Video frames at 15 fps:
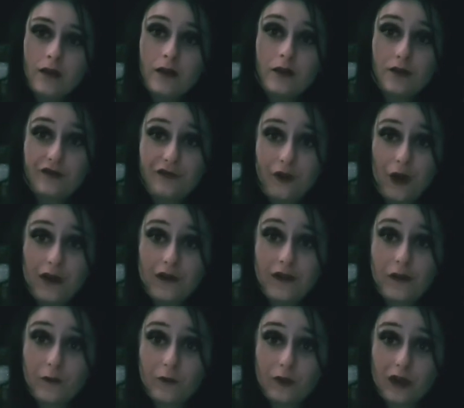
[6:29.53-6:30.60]
to fight
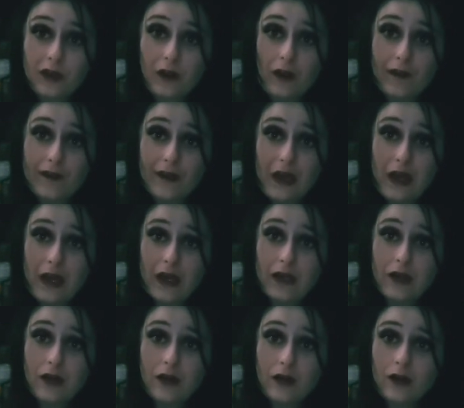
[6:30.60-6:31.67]
something like that
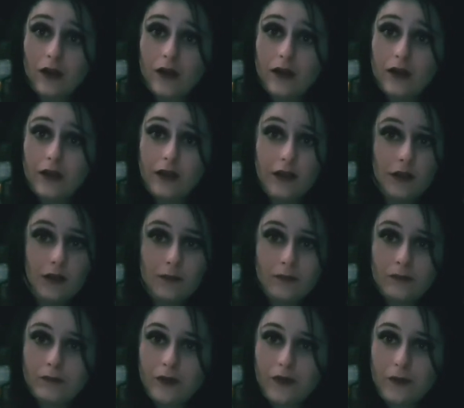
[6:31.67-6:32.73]

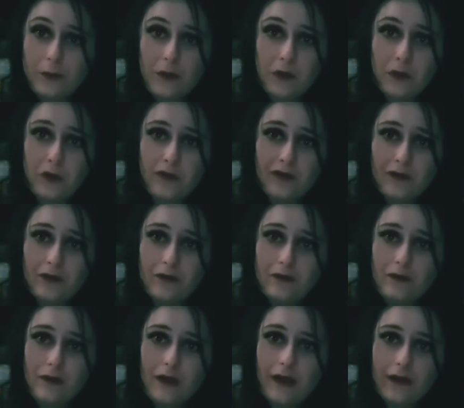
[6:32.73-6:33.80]
must be awful,
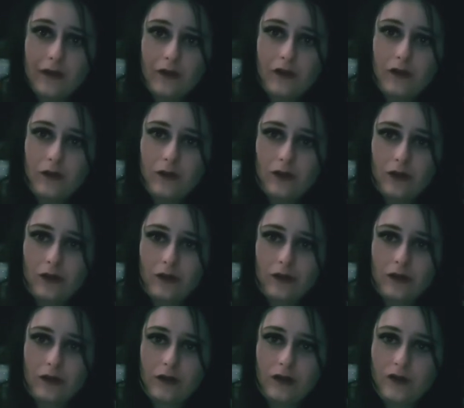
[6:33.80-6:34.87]
and you
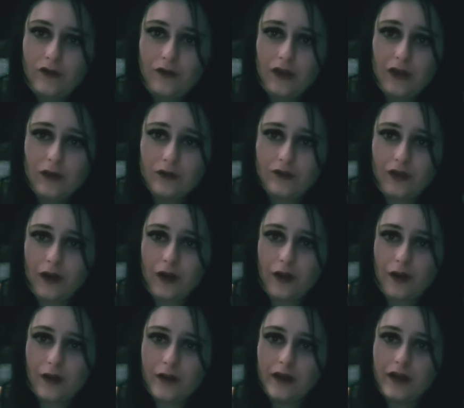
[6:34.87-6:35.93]
feel for
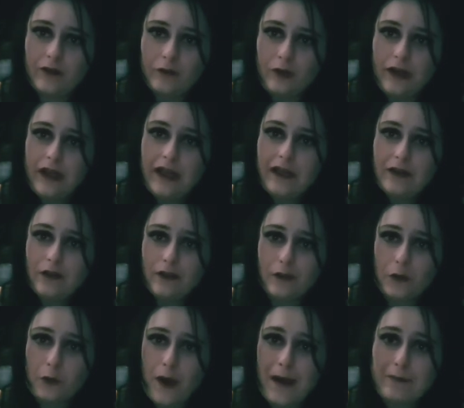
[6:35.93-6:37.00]
her. It really does
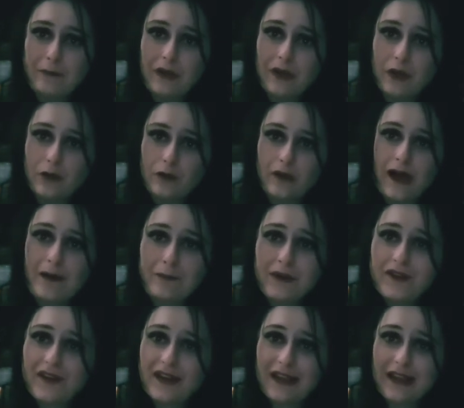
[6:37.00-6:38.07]
grab you. That
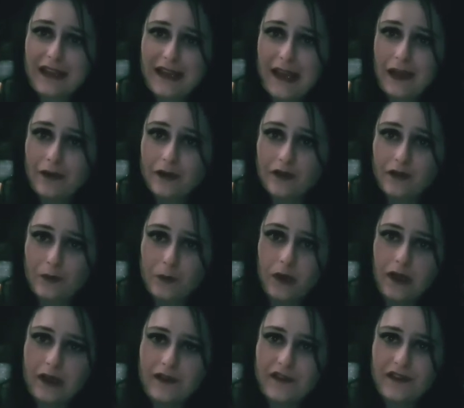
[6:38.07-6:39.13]
particular character
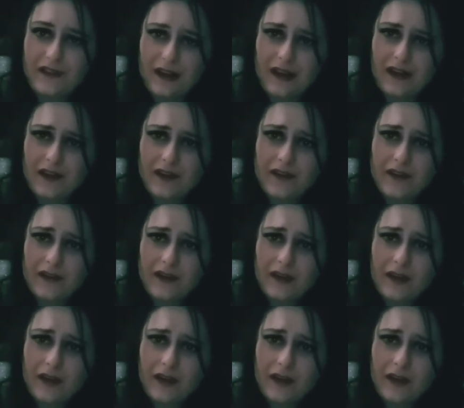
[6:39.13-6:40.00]
really sticks,